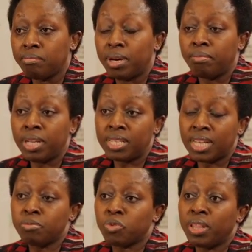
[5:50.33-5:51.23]
But many
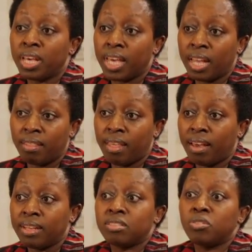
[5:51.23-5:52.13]
times when they get there,
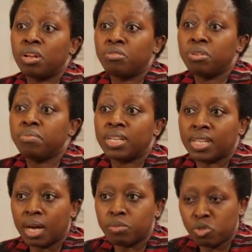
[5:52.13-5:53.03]
it's not a dream
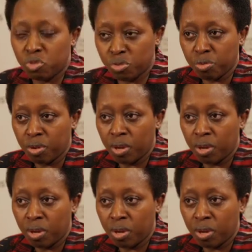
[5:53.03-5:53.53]
that comes true.